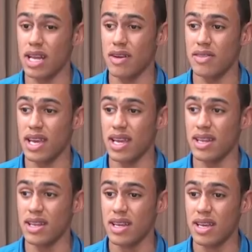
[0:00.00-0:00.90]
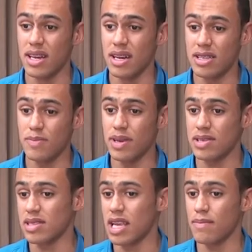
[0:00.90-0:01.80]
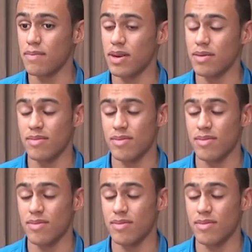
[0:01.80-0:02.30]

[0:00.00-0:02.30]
now and then, it's a big step, but